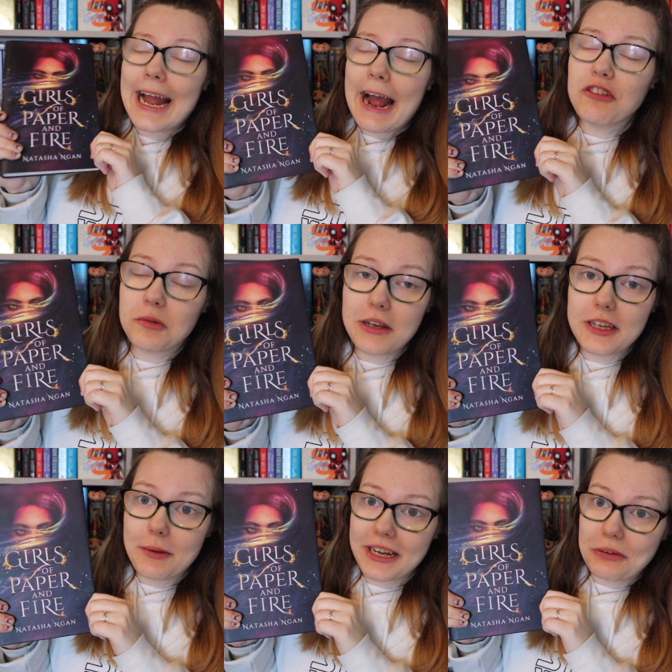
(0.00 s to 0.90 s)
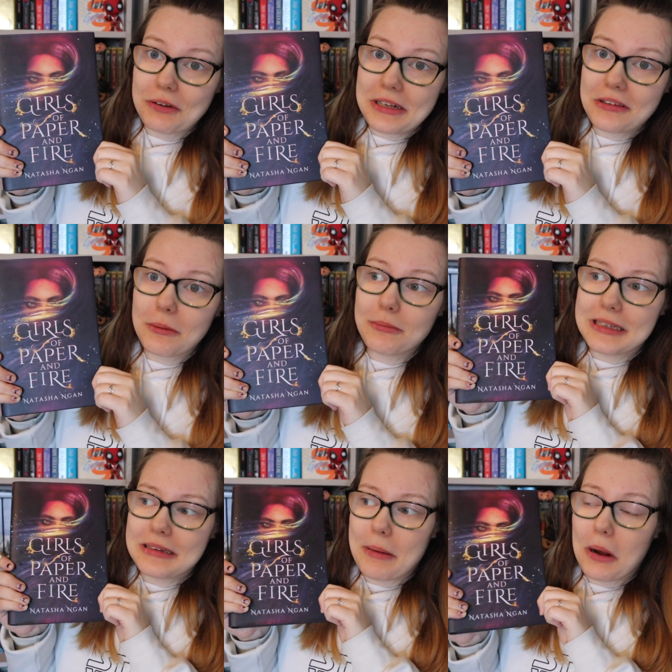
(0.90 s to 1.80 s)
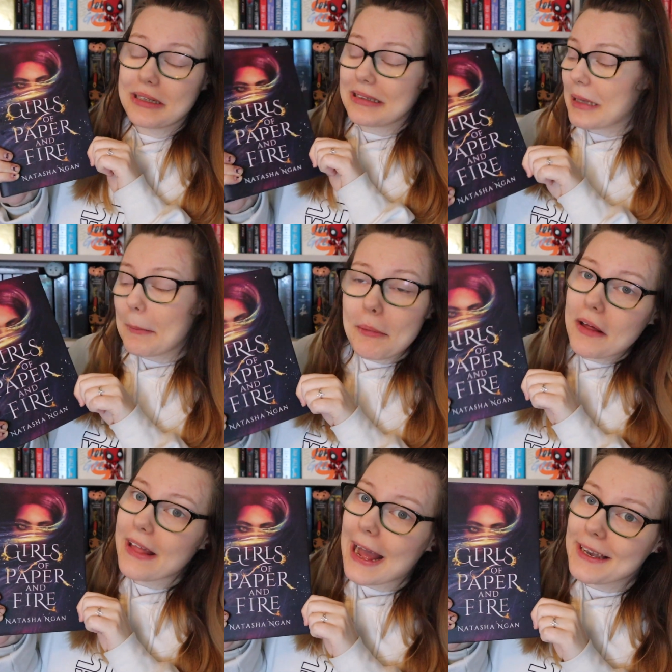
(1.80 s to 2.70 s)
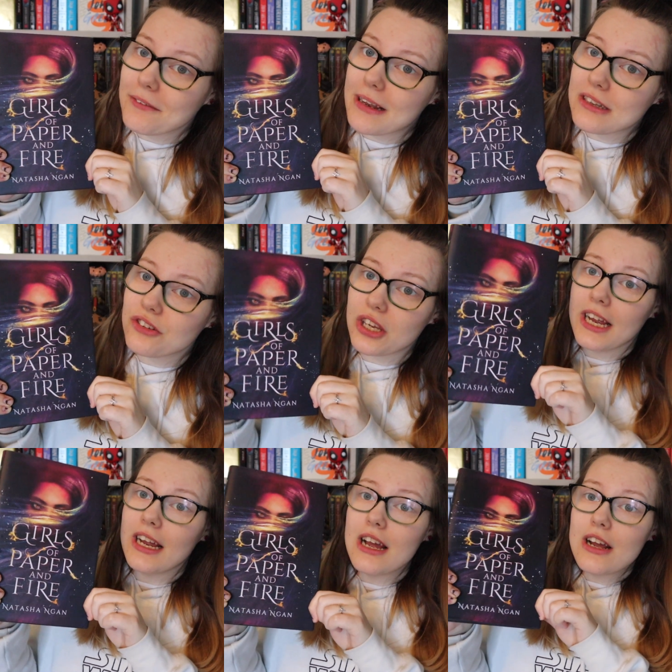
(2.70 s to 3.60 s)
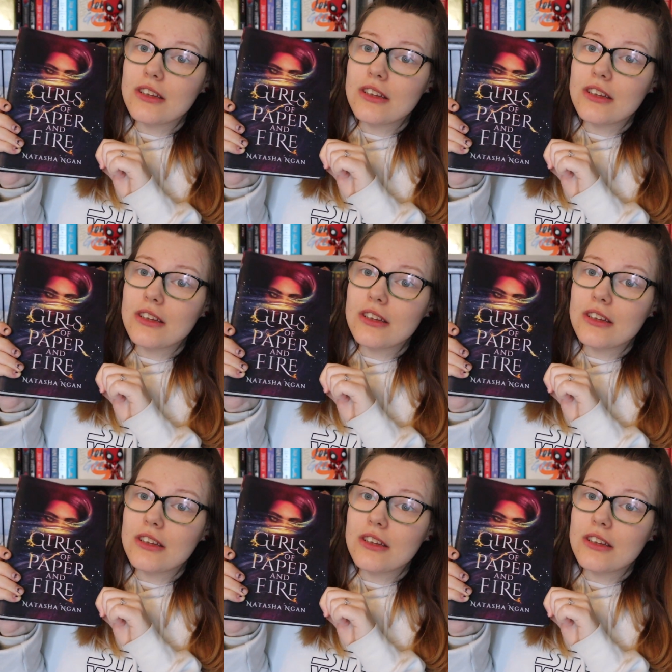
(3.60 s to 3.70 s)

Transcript: I have just been in the biggest reading slump since about December, the end of last year.